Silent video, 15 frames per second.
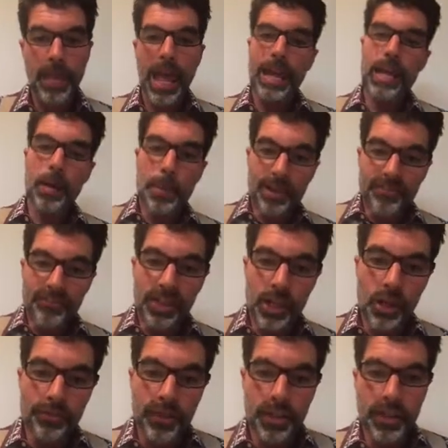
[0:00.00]
Now my fee
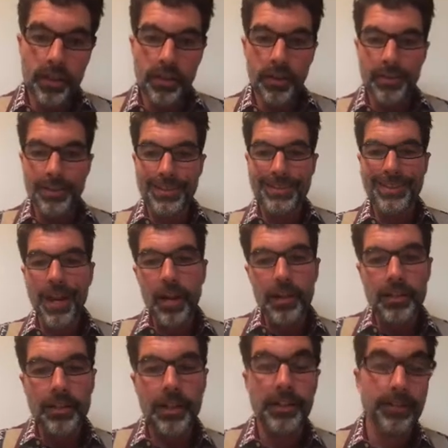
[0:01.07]
over here is
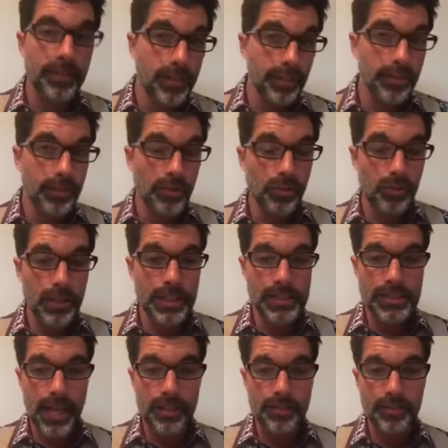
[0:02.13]

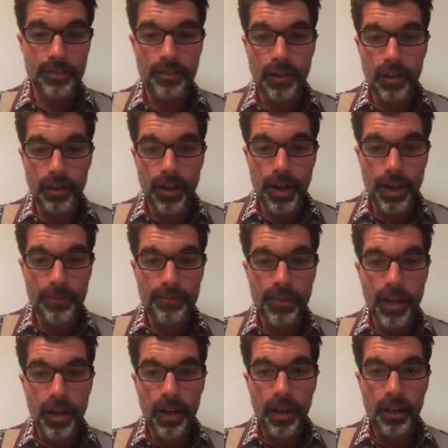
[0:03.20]
$1.63. All right,
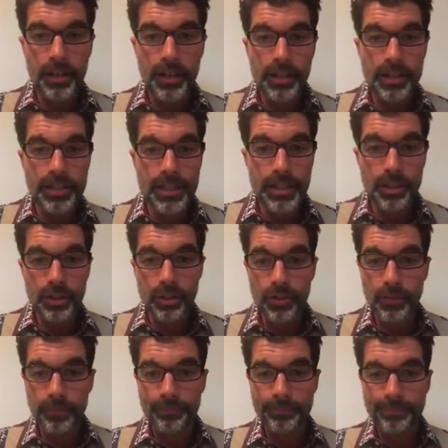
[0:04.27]
I'll hit continue,